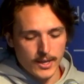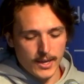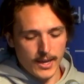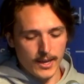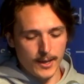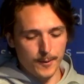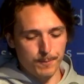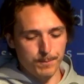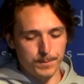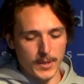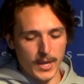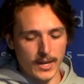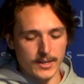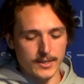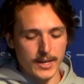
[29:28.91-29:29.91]
And
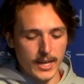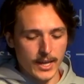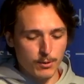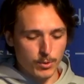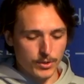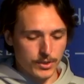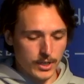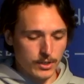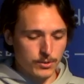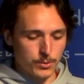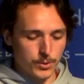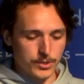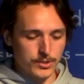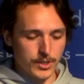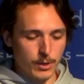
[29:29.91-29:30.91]
what they do
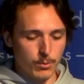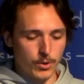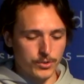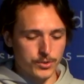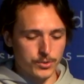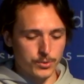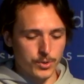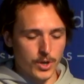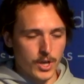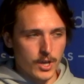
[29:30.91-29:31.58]
is they want to